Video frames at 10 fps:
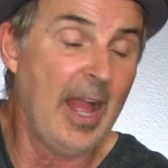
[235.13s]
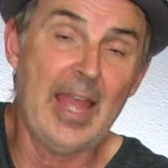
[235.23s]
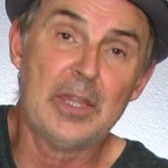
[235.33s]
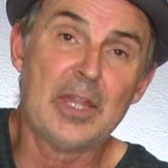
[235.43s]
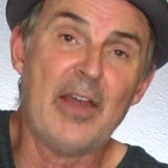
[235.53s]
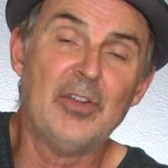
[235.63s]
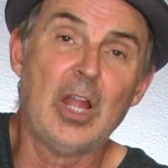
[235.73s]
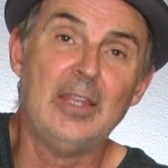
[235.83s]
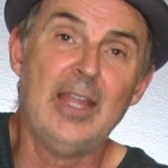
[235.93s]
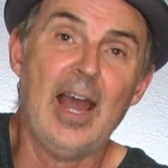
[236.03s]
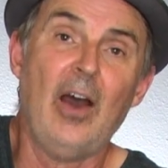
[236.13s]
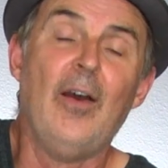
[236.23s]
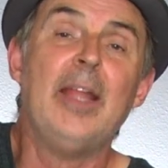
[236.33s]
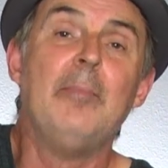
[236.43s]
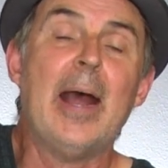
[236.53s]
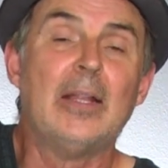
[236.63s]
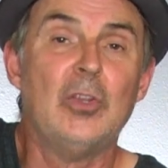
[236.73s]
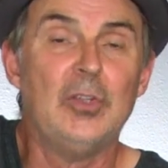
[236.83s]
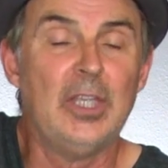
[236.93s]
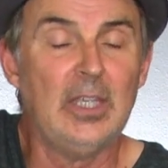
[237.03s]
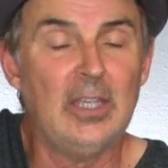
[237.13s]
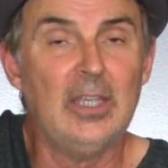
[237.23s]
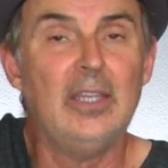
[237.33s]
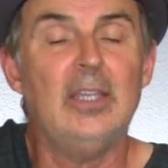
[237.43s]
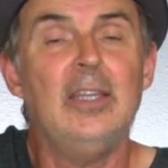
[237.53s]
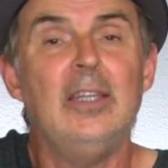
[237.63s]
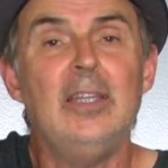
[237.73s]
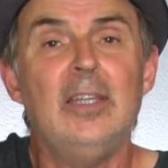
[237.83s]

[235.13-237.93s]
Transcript: A seven on now and back to D.